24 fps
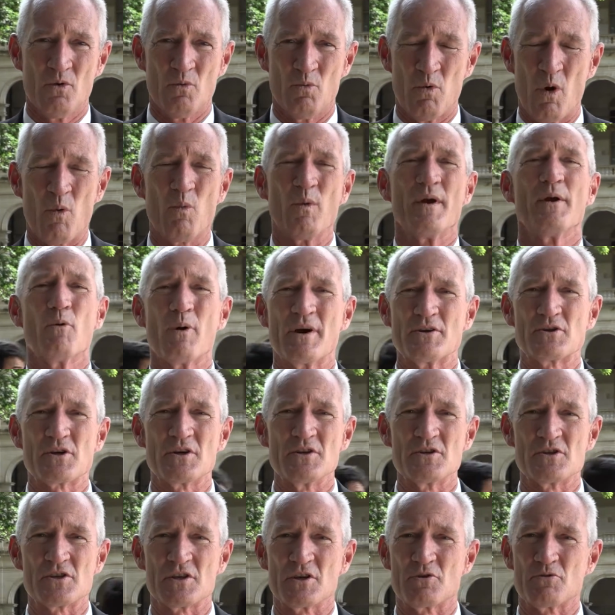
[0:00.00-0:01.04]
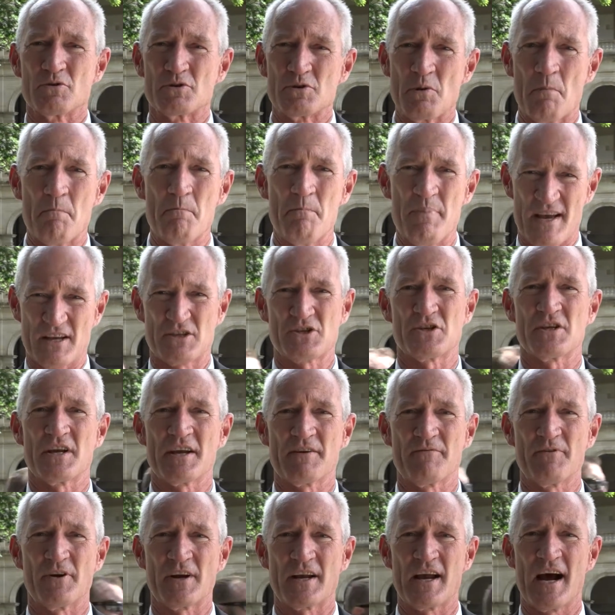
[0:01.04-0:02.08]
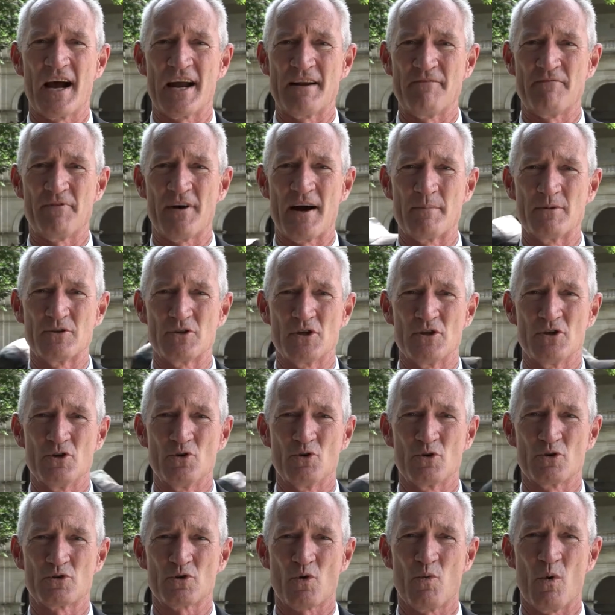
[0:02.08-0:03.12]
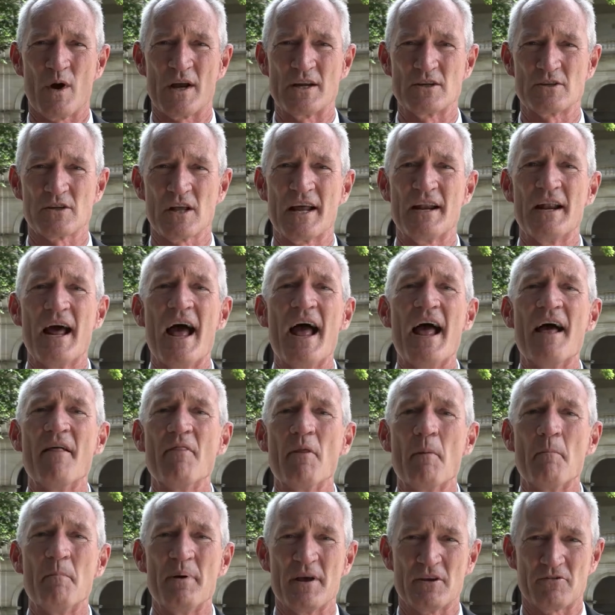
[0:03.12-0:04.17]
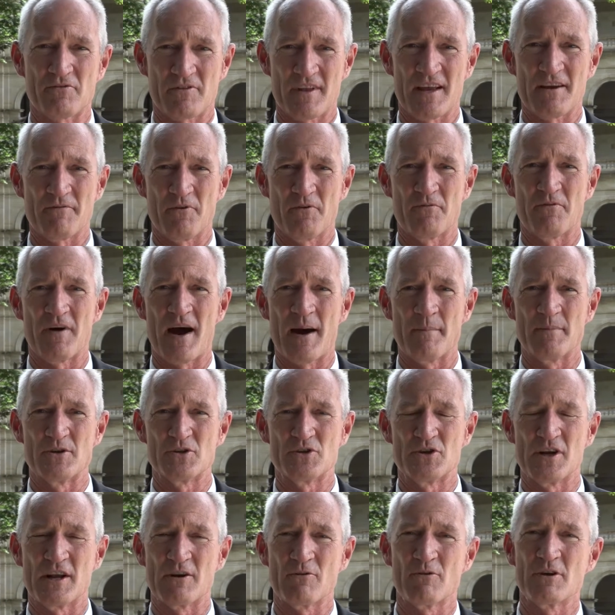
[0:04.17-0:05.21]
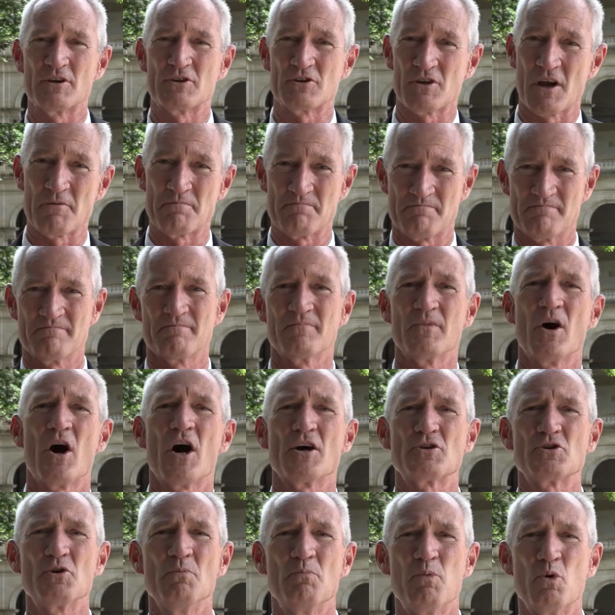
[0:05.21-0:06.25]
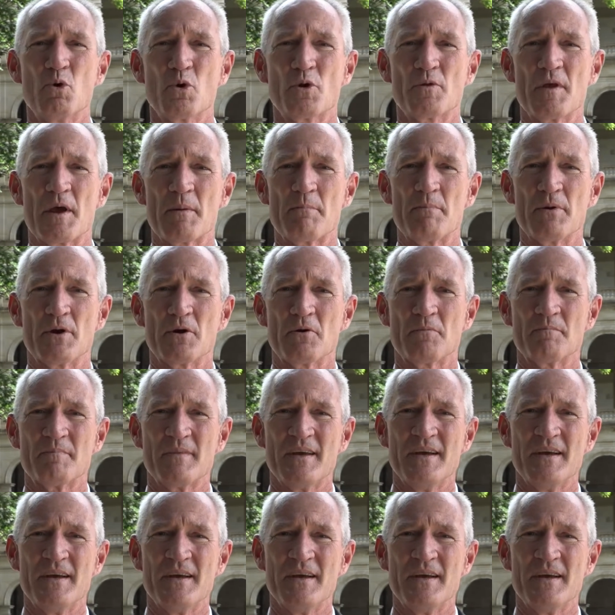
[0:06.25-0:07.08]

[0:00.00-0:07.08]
What we always consider is the best thing for cane farmers in North Queensland and the best thing for farmers generally. So I supported their bill.